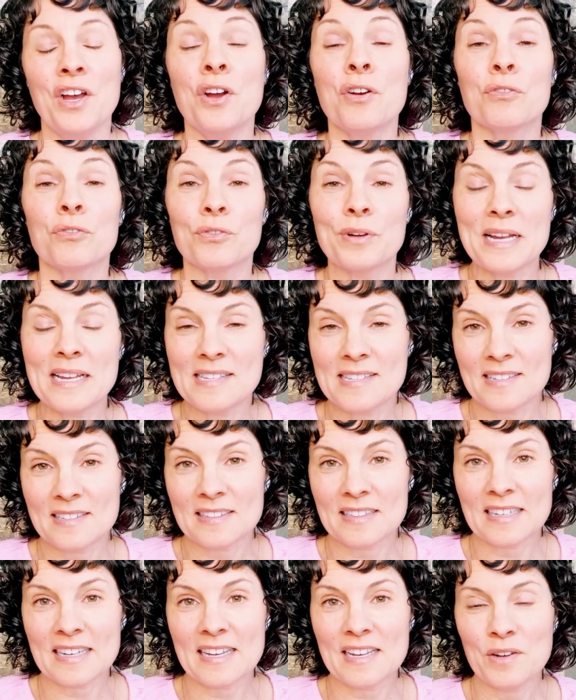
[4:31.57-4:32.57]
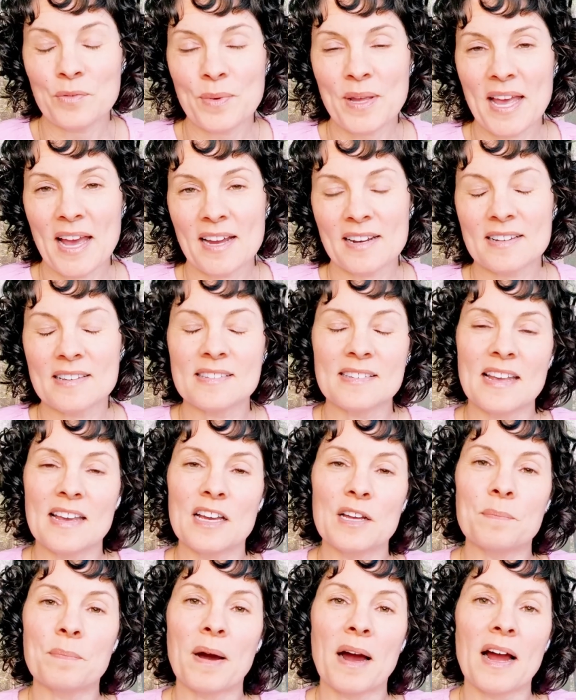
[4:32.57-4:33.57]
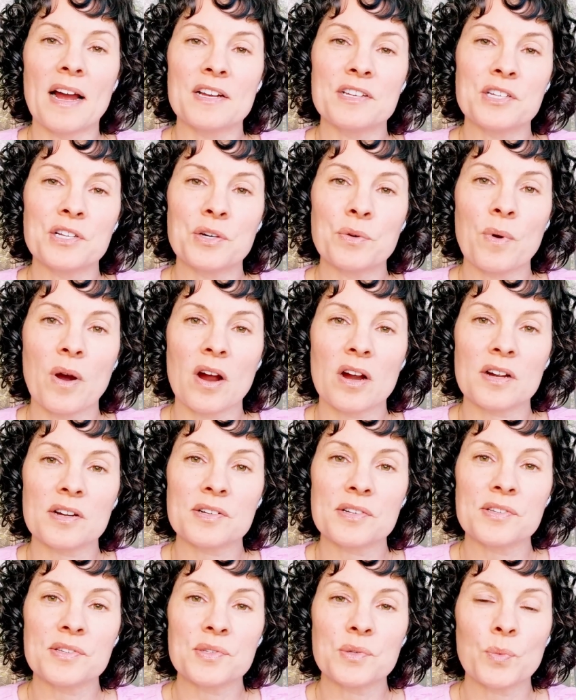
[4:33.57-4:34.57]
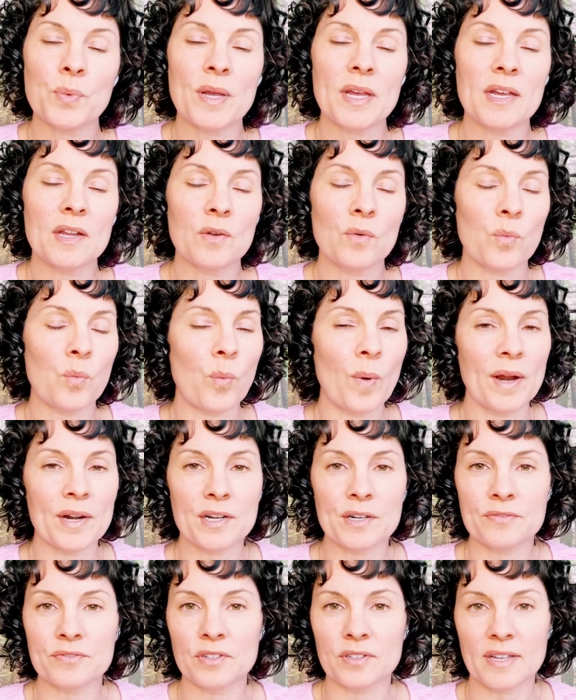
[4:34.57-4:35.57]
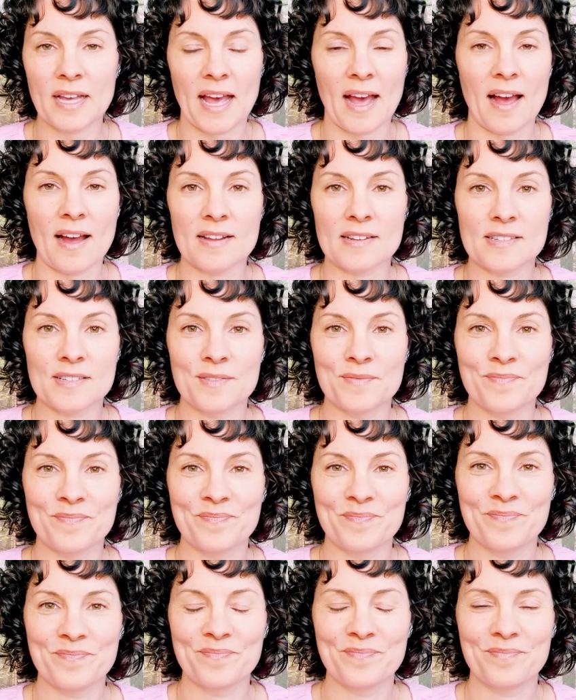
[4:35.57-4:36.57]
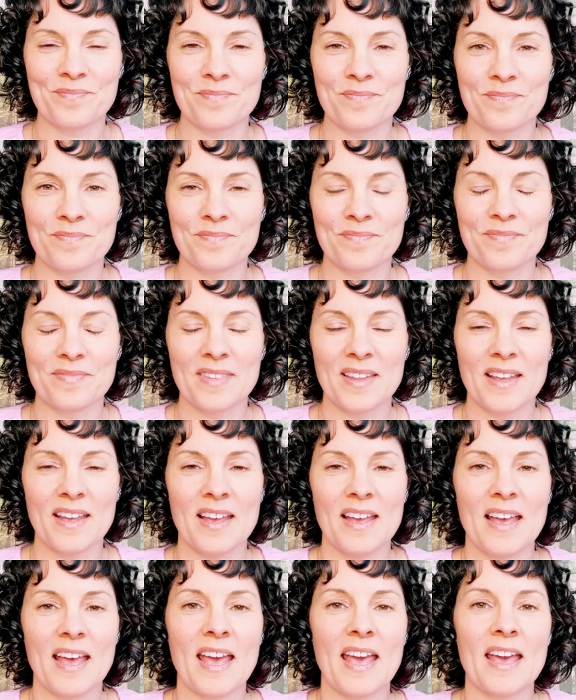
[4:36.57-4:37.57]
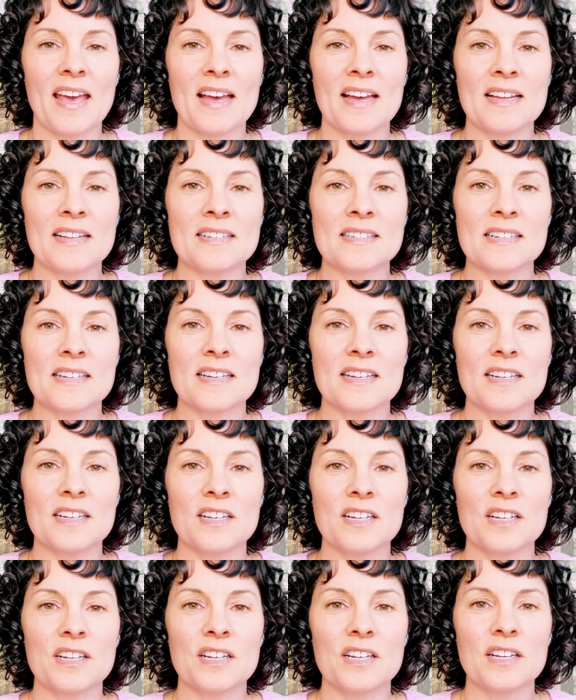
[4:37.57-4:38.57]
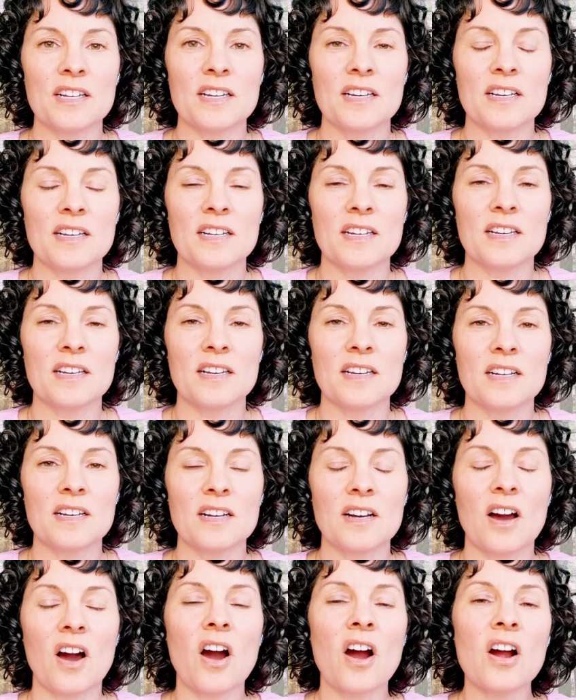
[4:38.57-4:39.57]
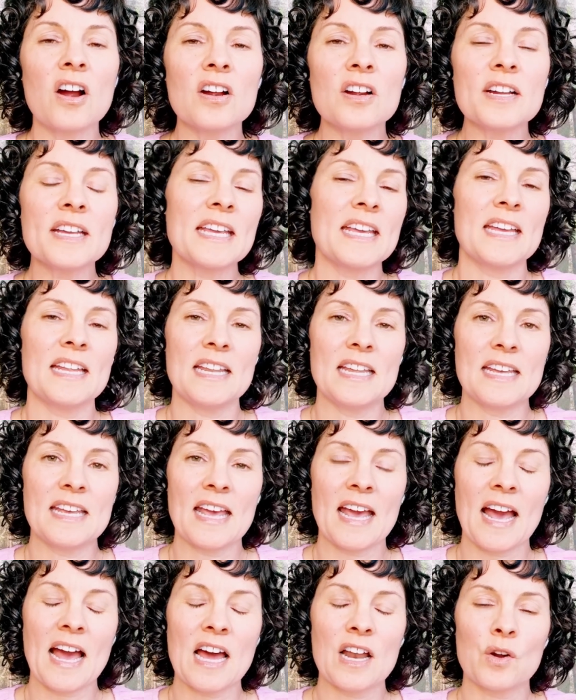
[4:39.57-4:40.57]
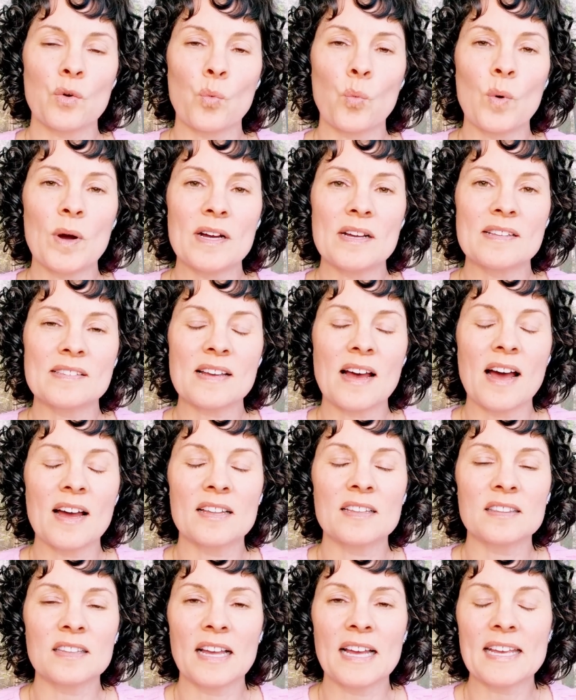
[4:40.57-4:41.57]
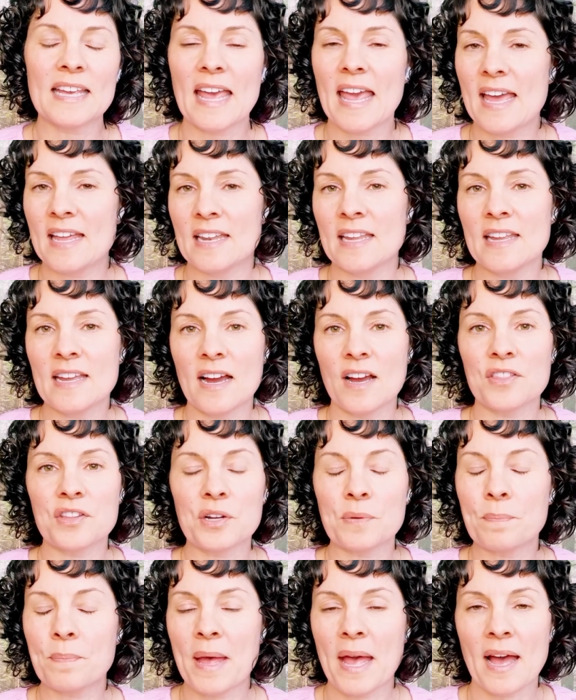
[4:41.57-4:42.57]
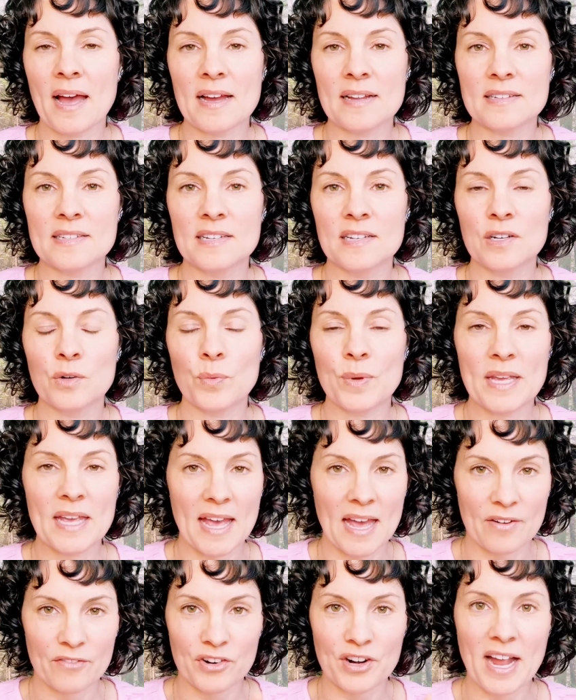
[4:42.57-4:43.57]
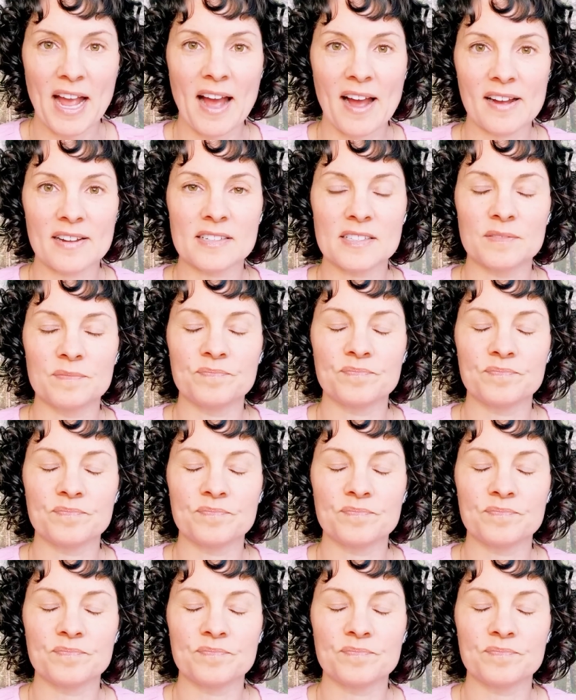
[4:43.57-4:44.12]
recently we had to say goodbye to our sweet, wonderful cat. And our kitty cat was unlike any other pet we ever had.